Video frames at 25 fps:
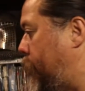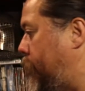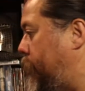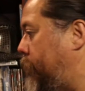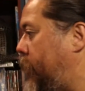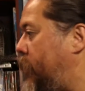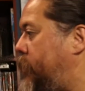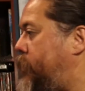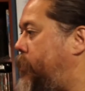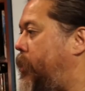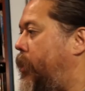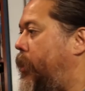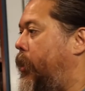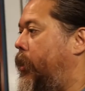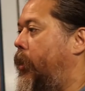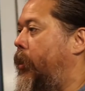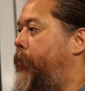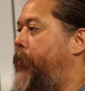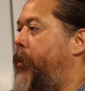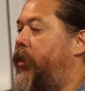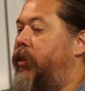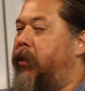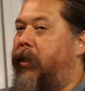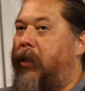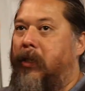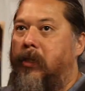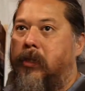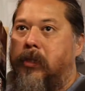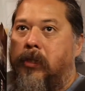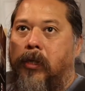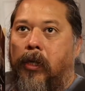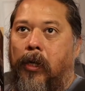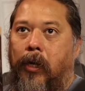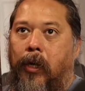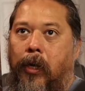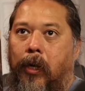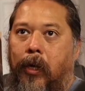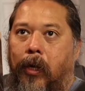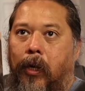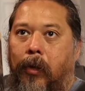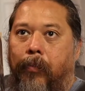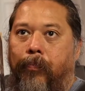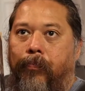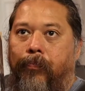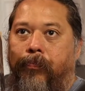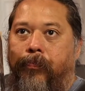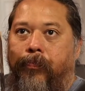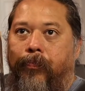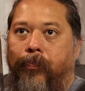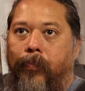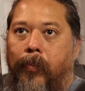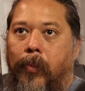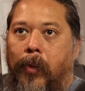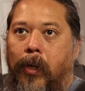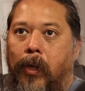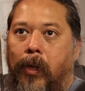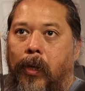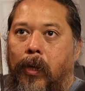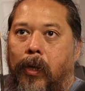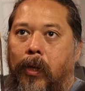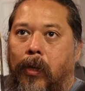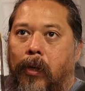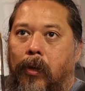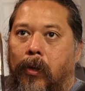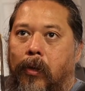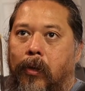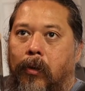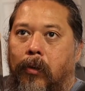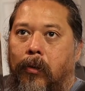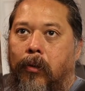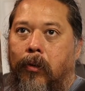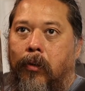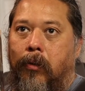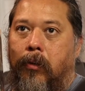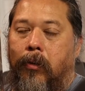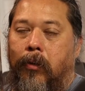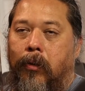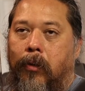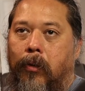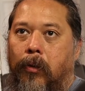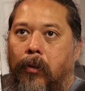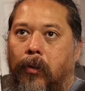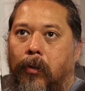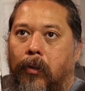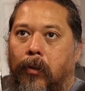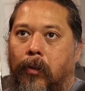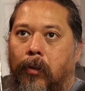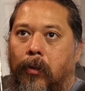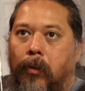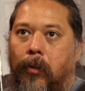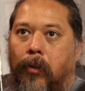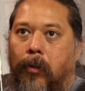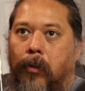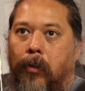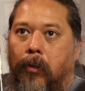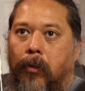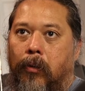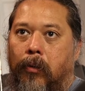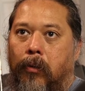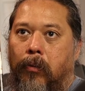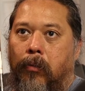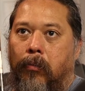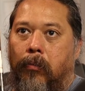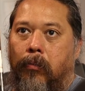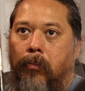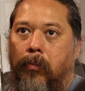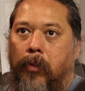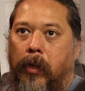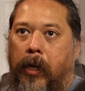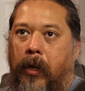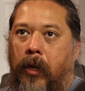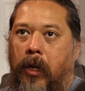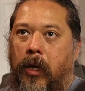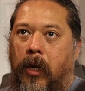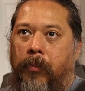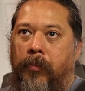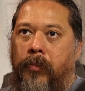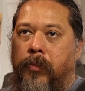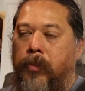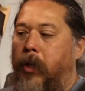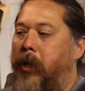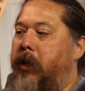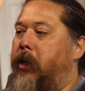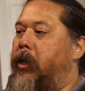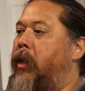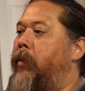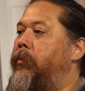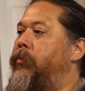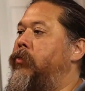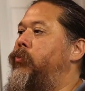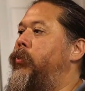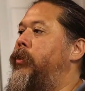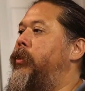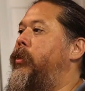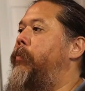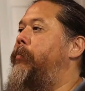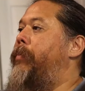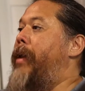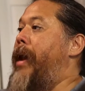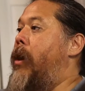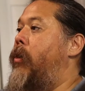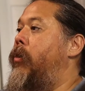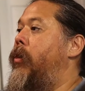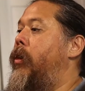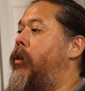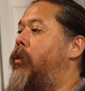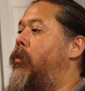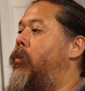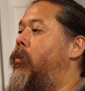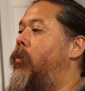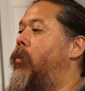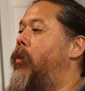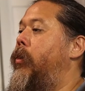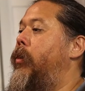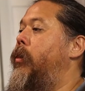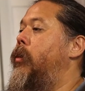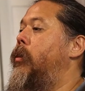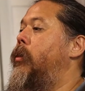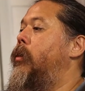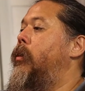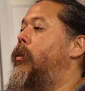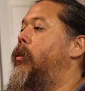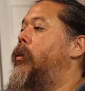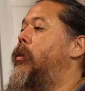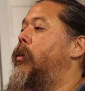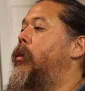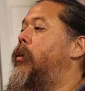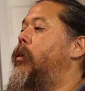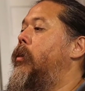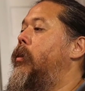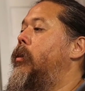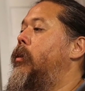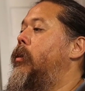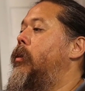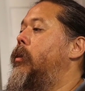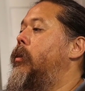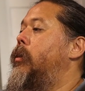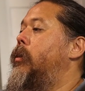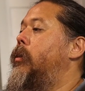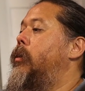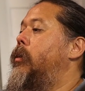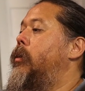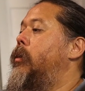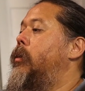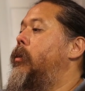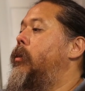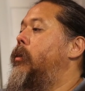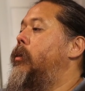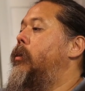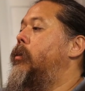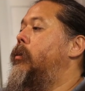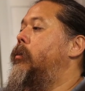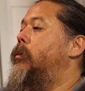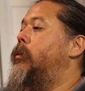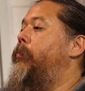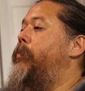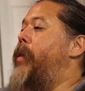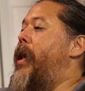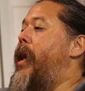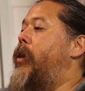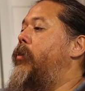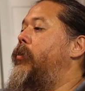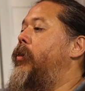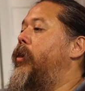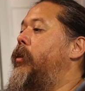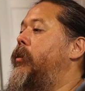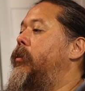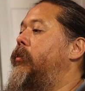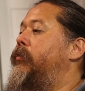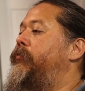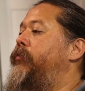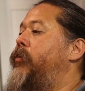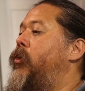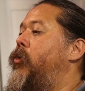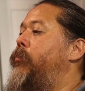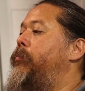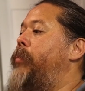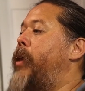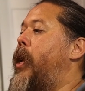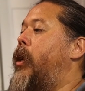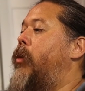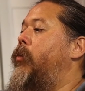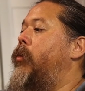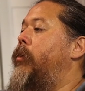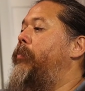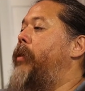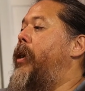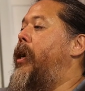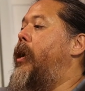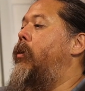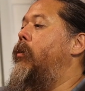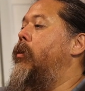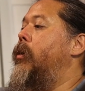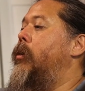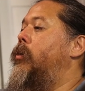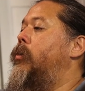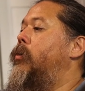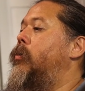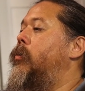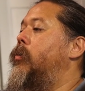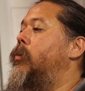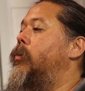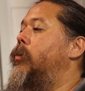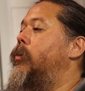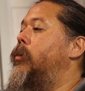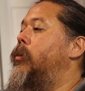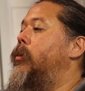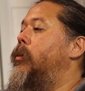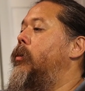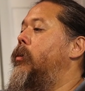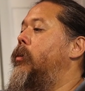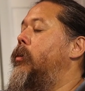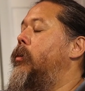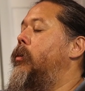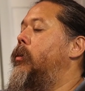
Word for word: This thing about this, you know, that it comes with the power cord, the battery, the faux battery power cord,